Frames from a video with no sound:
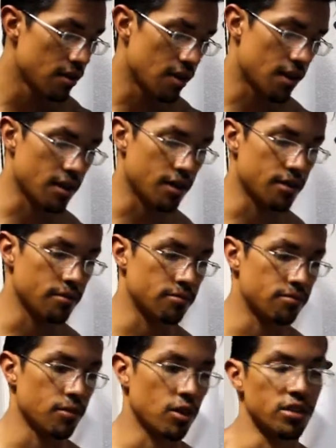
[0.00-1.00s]

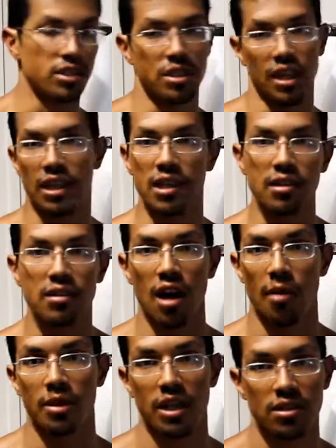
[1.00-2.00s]
or just any
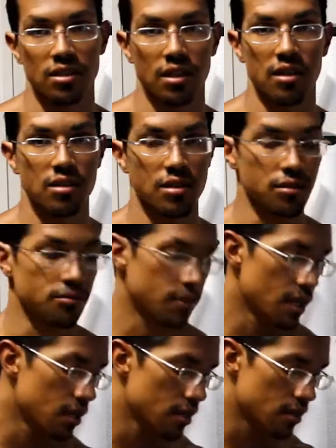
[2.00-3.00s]
combination of the two.
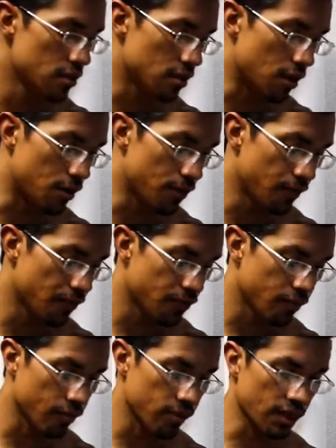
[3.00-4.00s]
So,
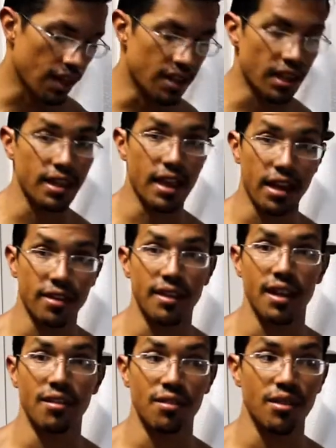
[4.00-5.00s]
and then
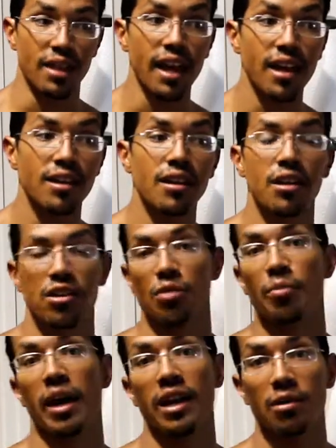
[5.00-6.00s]
then your
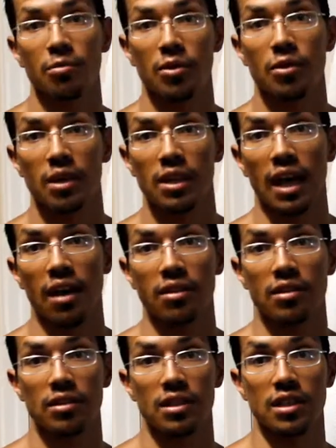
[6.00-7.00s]
body will allow
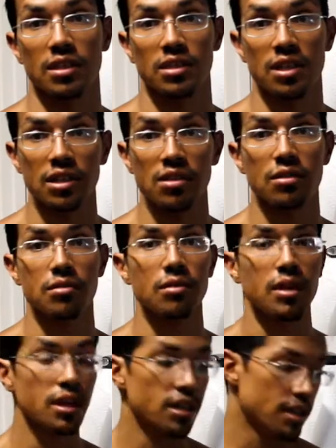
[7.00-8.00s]
you to continue
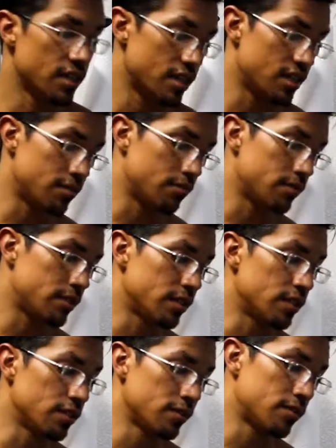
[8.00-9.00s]
to
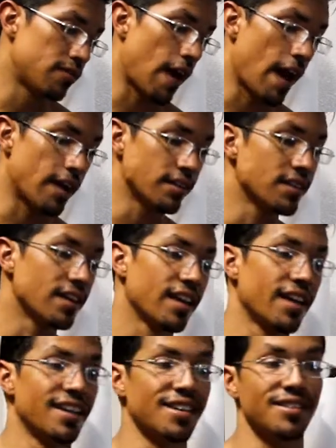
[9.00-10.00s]
lose fat.
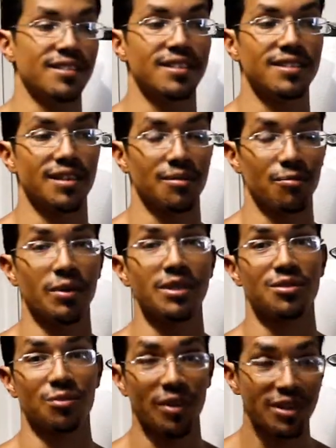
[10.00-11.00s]
And once